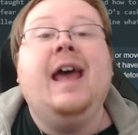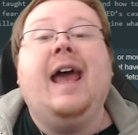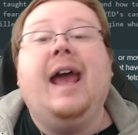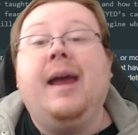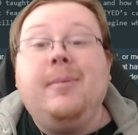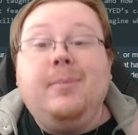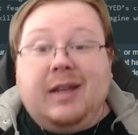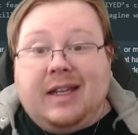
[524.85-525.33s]

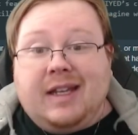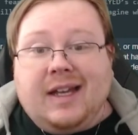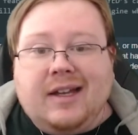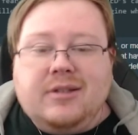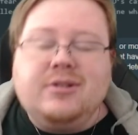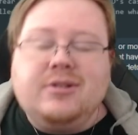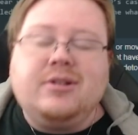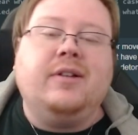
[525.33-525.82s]
And
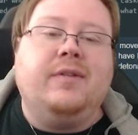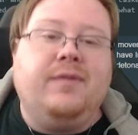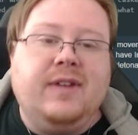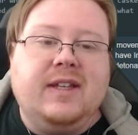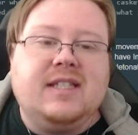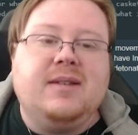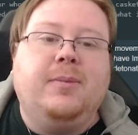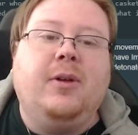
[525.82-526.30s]
because you're
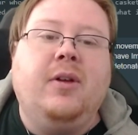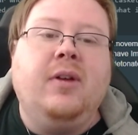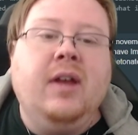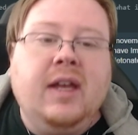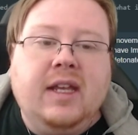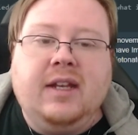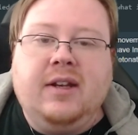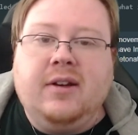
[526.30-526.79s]

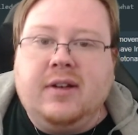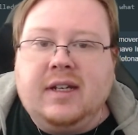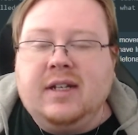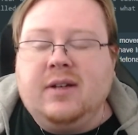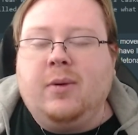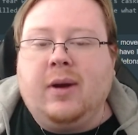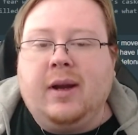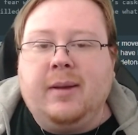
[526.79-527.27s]
invisible, you don't
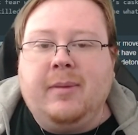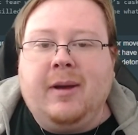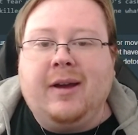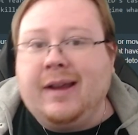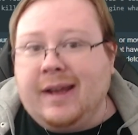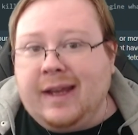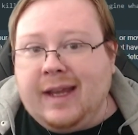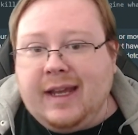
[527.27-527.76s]
need to worry
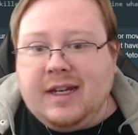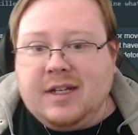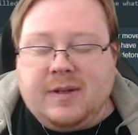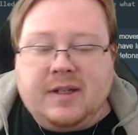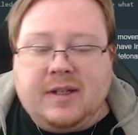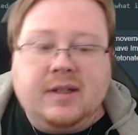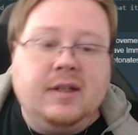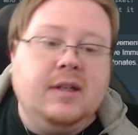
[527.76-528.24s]
about
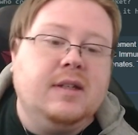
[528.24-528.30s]
engagement.